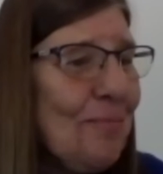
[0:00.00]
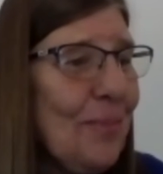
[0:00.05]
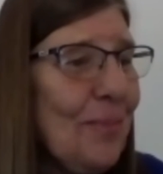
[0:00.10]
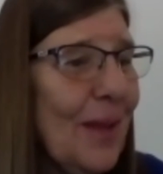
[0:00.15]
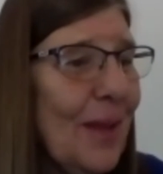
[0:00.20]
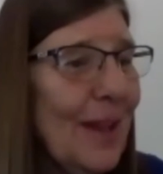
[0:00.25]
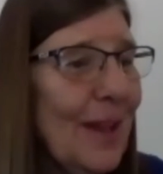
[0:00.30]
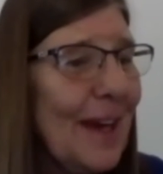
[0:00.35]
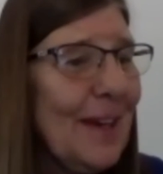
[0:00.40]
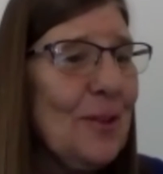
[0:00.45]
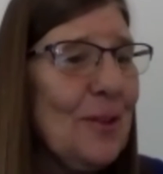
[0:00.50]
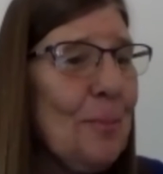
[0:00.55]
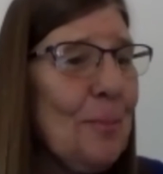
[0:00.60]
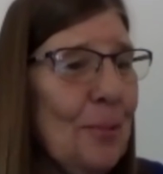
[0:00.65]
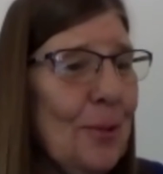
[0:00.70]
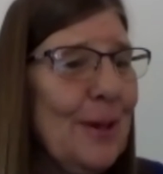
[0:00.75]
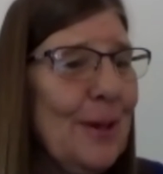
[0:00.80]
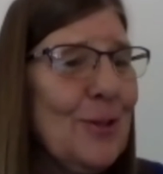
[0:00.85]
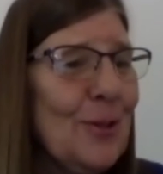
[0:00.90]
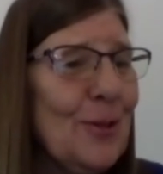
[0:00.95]
Like the
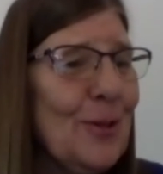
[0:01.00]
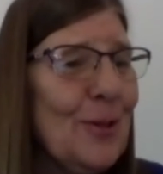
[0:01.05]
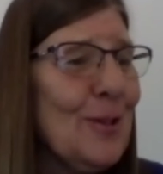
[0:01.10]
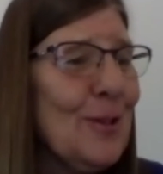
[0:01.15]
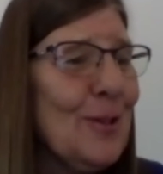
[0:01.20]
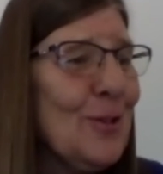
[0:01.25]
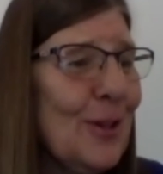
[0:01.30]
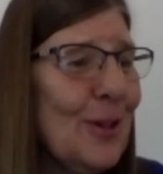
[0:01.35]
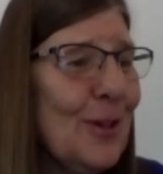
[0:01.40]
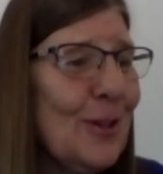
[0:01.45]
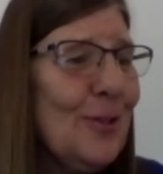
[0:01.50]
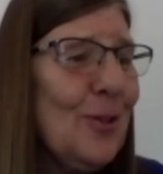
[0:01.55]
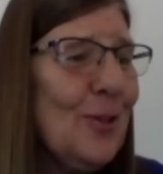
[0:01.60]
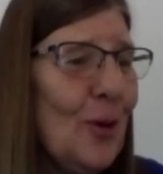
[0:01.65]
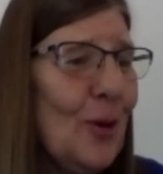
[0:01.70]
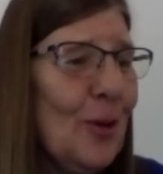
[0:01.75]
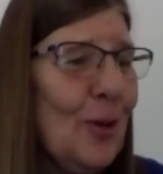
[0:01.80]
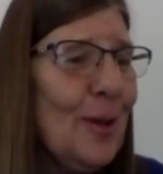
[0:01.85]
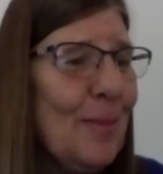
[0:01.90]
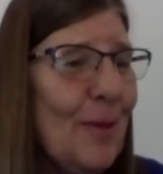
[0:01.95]
preacher had just
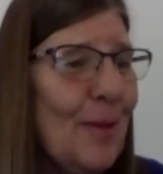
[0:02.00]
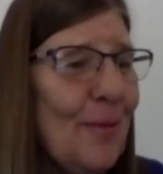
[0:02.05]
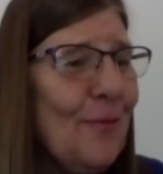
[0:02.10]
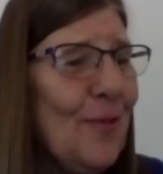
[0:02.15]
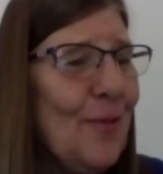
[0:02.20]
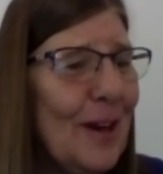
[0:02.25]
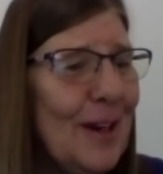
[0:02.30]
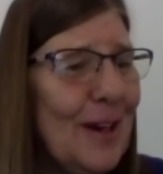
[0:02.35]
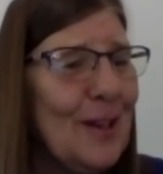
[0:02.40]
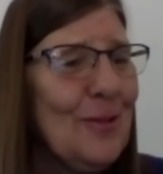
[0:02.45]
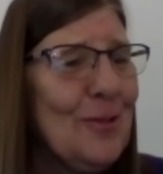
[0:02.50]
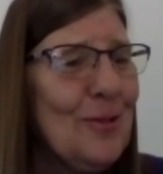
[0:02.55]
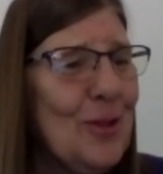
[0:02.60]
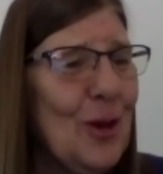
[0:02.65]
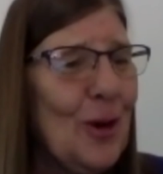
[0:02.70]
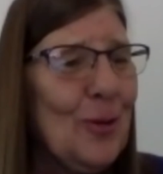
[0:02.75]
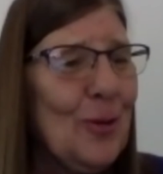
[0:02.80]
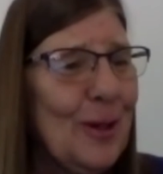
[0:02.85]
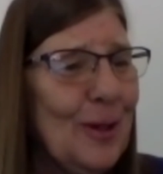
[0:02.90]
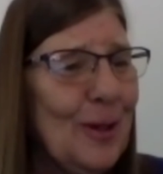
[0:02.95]
told him the funniest
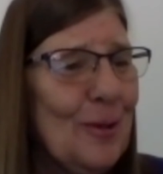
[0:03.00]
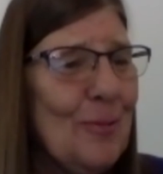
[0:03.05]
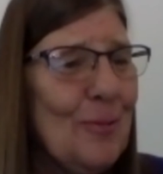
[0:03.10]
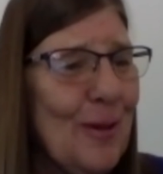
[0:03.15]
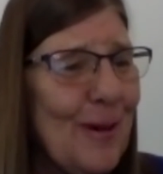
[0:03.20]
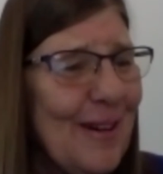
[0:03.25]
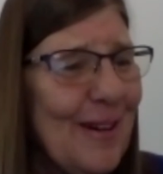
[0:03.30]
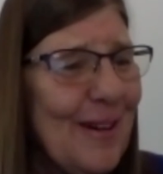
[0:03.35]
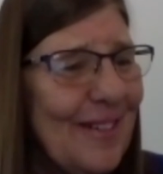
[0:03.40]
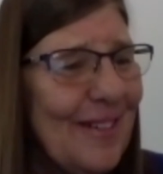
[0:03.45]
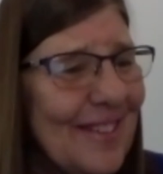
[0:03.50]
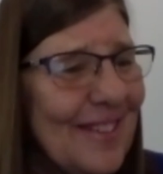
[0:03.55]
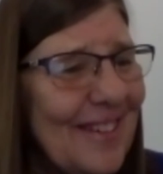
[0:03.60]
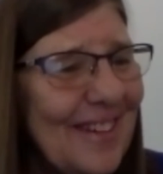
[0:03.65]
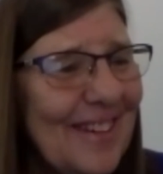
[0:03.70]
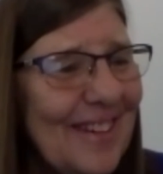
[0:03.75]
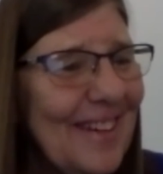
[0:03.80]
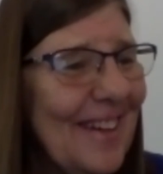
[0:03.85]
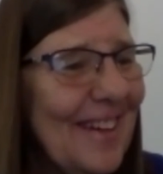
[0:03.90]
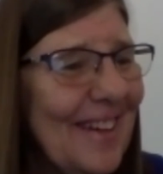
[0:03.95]
joke in the world.
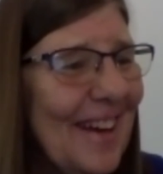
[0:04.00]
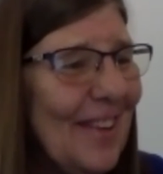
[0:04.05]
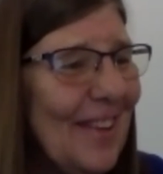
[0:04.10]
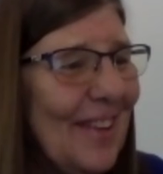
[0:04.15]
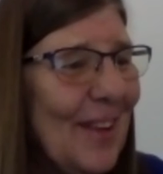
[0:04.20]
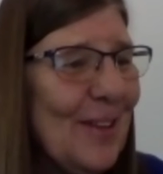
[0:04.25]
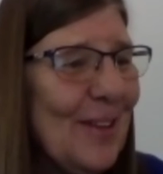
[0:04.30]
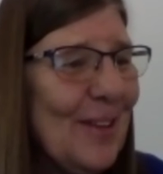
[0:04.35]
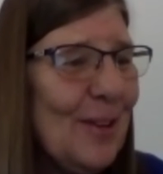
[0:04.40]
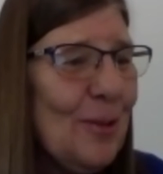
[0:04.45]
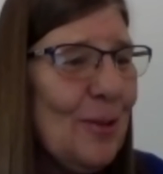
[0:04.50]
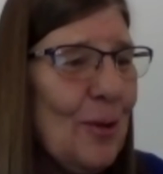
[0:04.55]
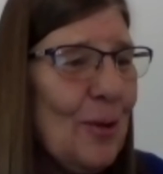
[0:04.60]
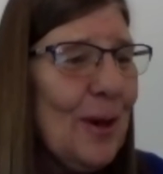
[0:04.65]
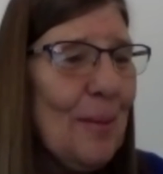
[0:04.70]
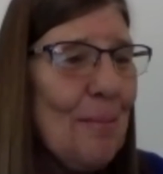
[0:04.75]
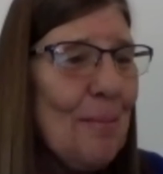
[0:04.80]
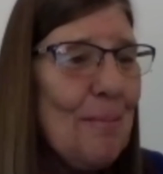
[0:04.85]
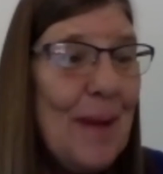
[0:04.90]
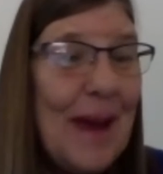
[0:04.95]
And this is
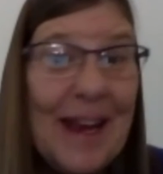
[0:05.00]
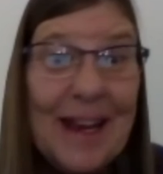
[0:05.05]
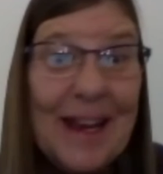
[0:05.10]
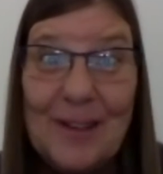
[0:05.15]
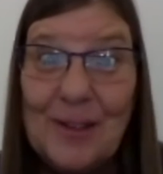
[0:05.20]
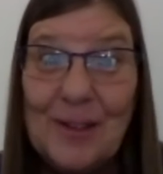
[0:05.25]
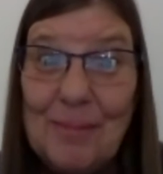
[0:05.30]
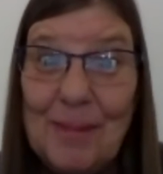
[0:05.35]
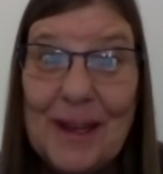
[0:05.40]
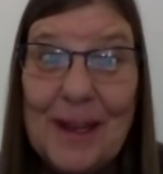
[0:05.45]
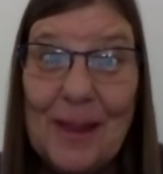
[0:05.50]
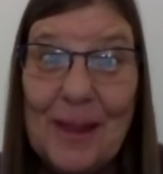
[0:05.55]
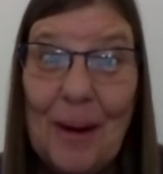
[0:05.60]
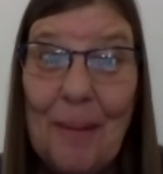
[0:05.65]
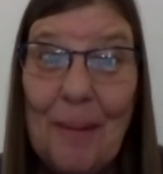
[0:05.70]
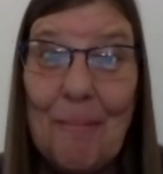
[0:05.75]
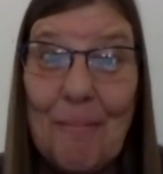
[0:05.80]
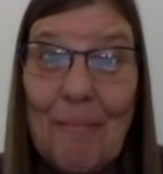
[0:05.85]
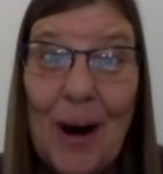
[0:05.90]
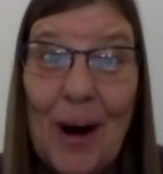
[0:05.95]
what amazed me
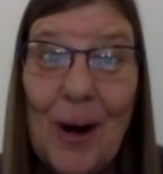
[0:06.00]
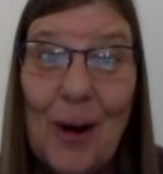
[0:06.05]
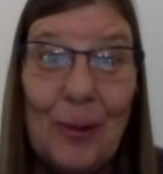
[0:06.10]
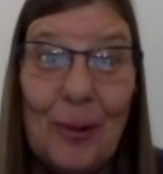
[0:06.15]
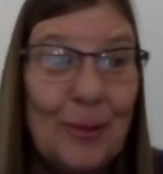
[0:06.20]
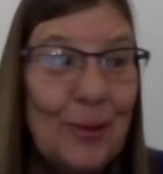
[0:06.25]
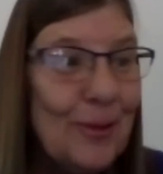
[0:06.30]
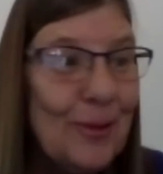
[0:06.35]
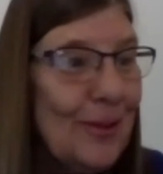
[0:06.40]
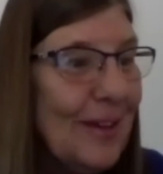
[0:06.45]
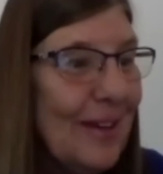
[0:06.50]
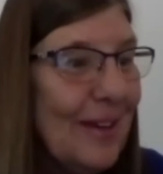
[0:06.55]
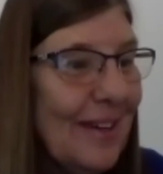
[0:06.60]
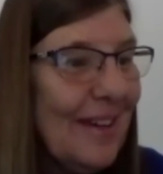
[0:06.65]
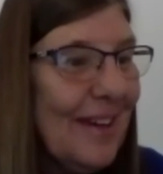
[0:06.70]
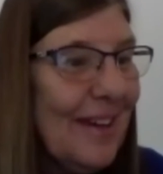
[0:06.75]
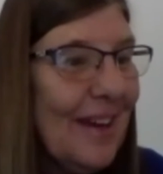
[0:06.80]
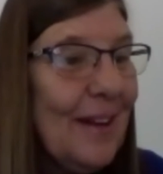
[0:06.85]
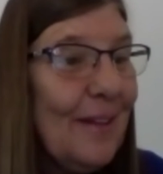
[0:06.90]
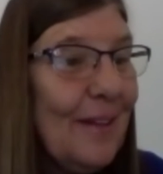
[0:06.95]
the most.
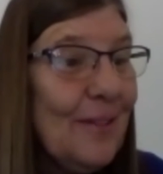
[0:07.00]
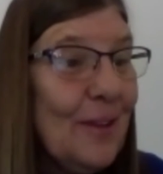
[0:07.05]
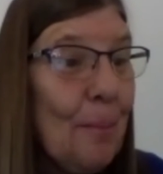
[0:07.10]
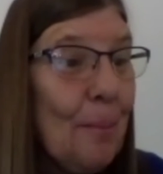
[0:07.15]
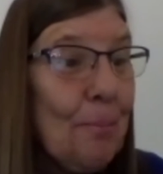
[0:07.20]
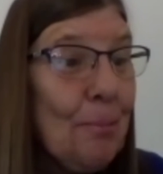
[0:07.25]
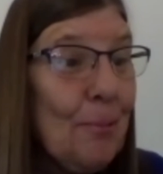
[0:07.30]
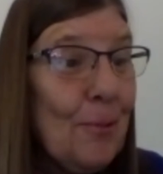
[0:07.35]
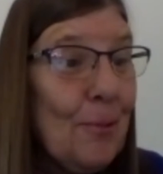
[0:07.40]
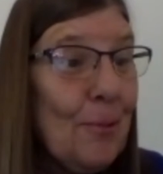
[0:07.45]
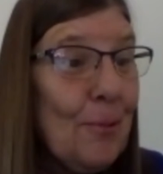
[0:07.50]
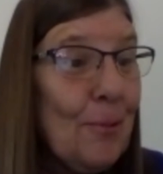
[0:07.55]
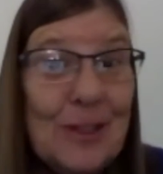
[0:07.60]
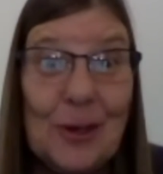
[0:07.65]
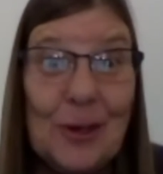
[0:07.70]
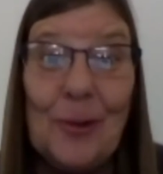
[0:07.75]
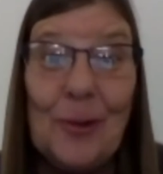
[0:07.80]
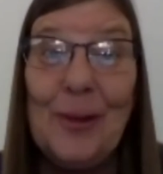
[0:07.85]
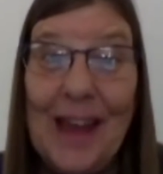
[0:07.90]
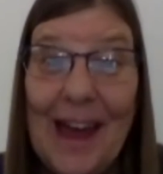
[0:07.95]
The
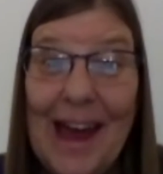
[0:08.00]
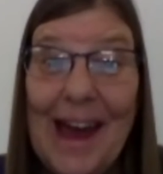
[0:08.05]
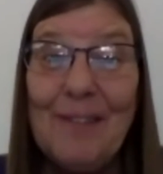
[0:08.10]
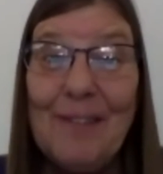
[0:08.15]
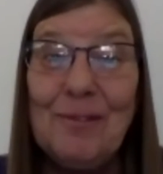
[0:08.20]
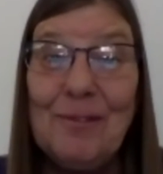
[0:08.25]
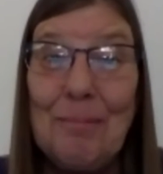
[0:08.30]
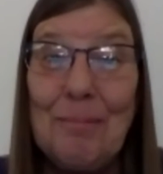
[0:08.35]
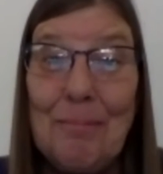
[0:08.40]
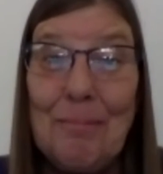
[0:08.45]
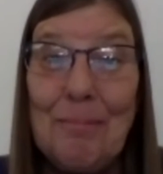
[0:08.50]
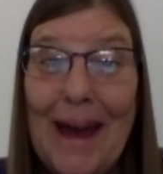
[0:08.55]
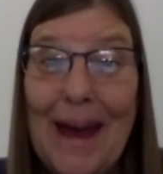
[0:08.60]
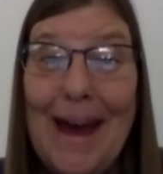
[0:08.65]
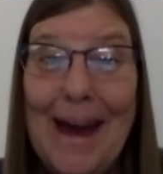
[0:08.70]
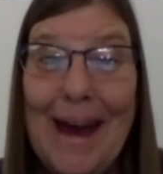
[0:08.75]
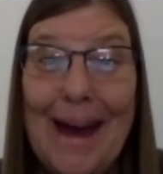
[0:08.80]
preacher laughed back.